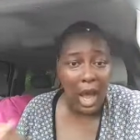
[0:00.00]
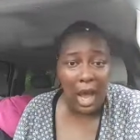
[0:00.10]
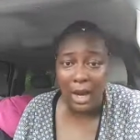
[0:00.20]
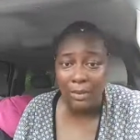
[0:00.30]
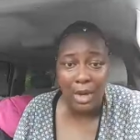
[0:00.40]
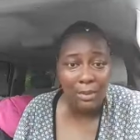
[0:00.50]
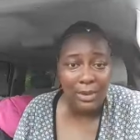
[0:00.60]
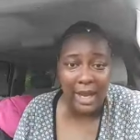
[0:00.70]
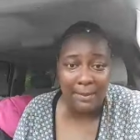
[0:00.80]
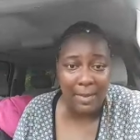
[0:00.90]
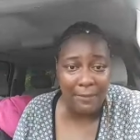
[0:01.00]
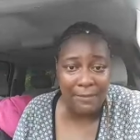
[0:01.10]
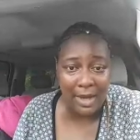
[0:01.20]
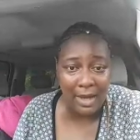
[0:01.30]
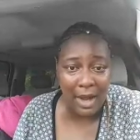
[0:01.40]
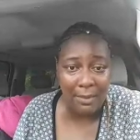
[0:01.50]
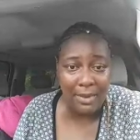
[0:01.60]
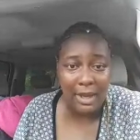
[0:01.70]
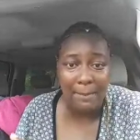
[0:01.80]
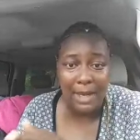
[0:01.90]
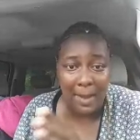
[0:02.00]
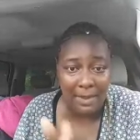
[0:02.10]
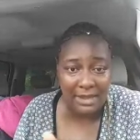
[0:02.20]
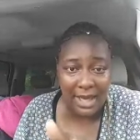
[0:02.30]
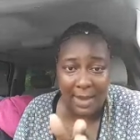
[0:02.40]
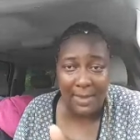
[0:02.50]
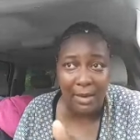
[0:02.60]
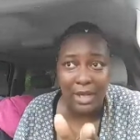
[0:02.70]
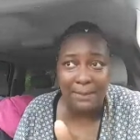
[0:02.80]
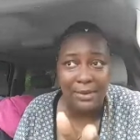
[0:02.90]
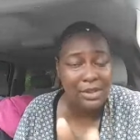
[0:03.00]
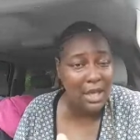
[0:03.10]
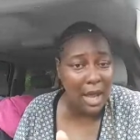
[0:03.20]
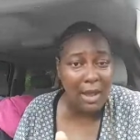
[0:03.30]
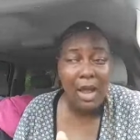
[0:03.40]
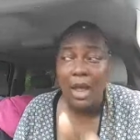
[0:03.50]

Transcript: I don't know nan motherfucker on here, but I'm gonna tell you, I'm not gonna keep it. Uh,